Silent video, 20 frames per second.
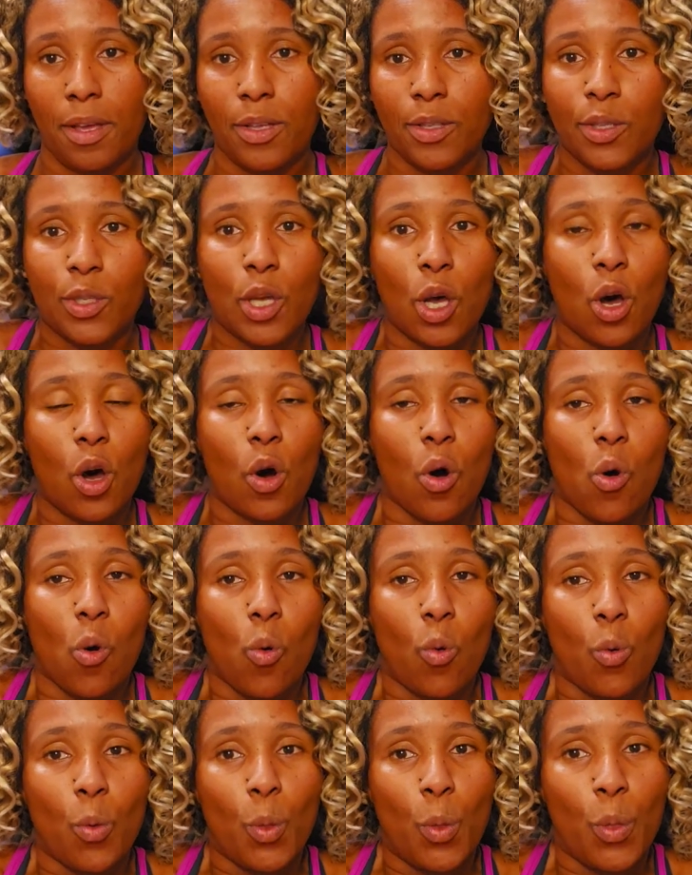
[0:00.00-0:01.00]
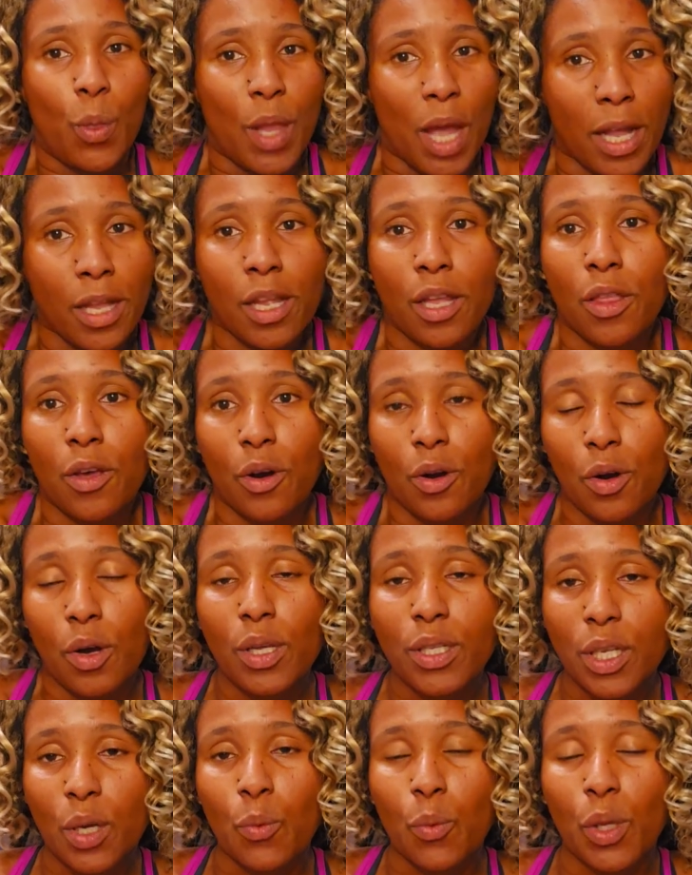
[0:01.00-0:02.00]
So none of the
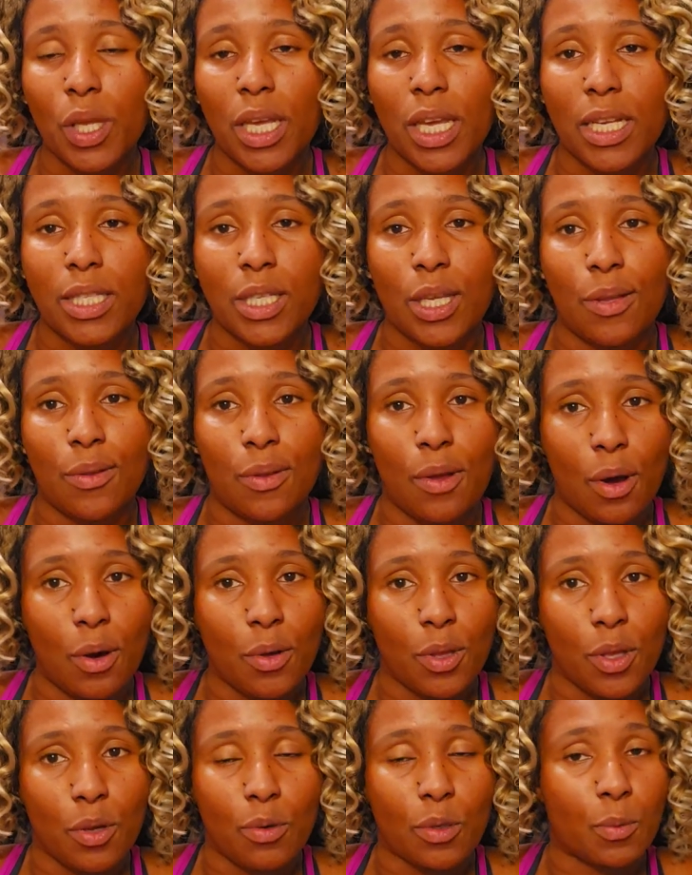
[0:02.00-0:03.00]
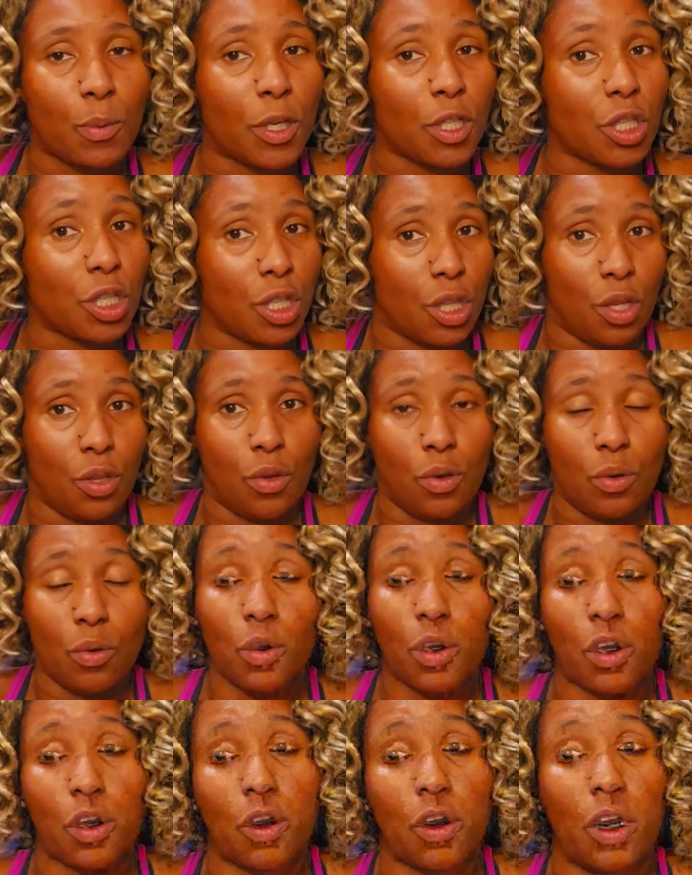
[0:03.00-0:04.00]
girls can really get to know you, especially the
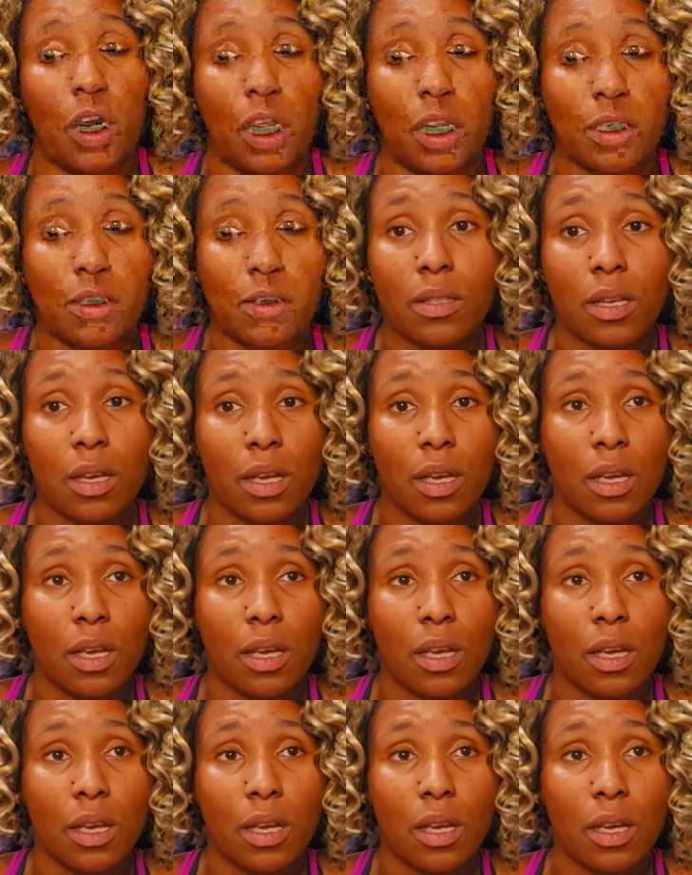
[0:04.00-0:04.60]
newer girls.